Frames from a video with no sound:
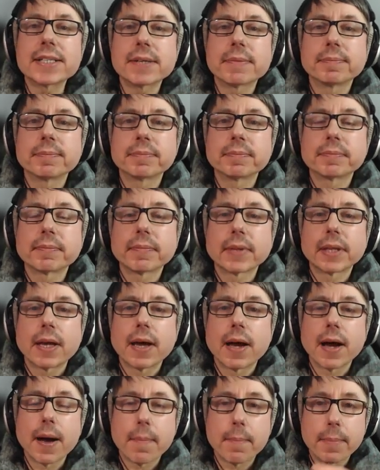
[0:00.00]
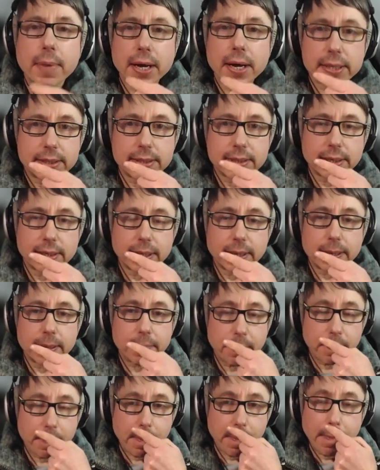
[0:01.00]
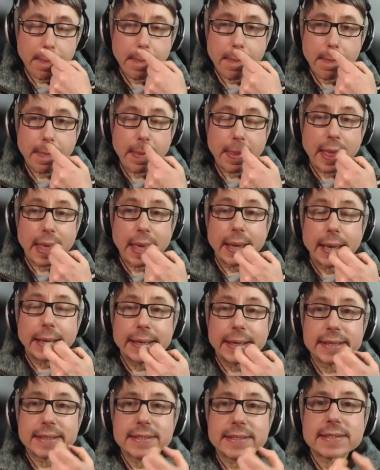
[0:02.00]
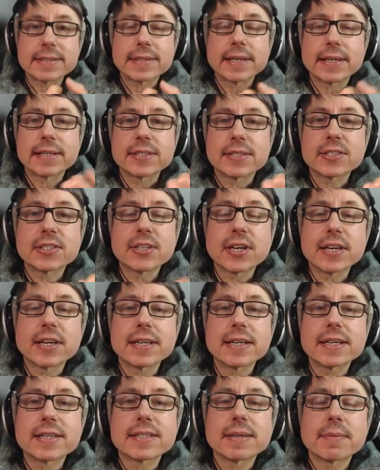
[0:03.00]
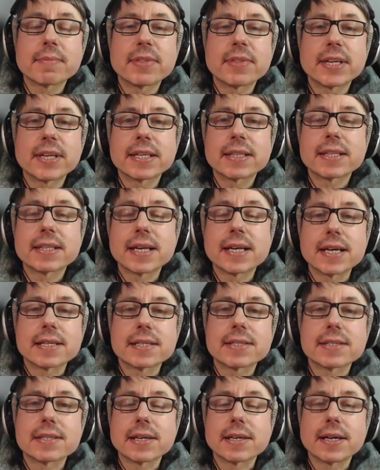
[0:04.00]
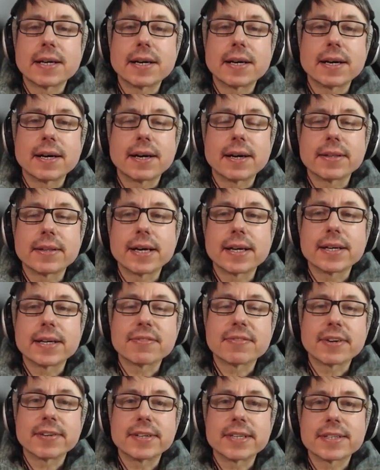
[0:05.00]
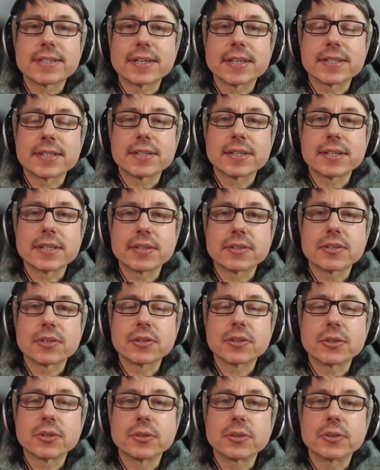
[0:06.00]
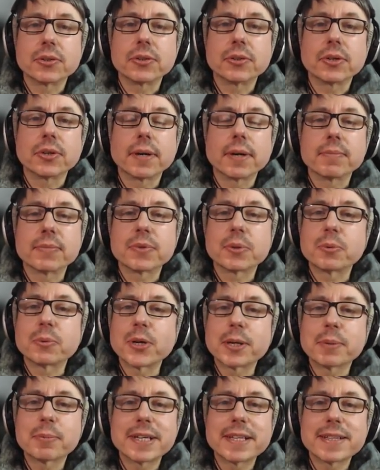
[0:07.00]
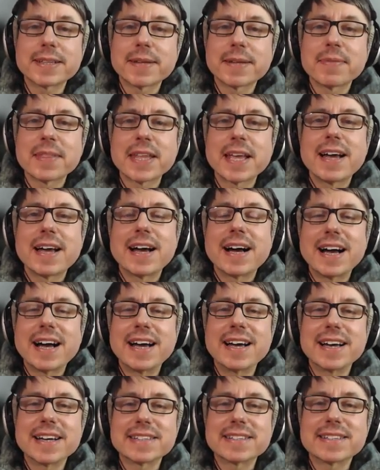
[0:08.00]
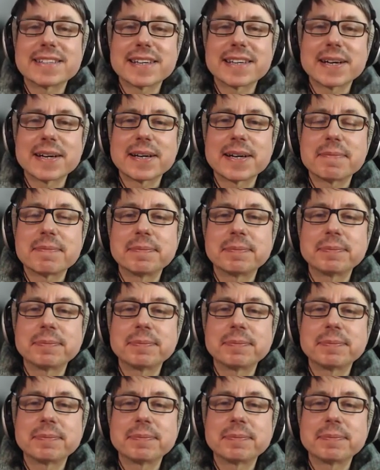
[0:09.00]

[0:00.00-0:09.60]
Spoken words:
great. But it's certainly something that is very exciting to work with, and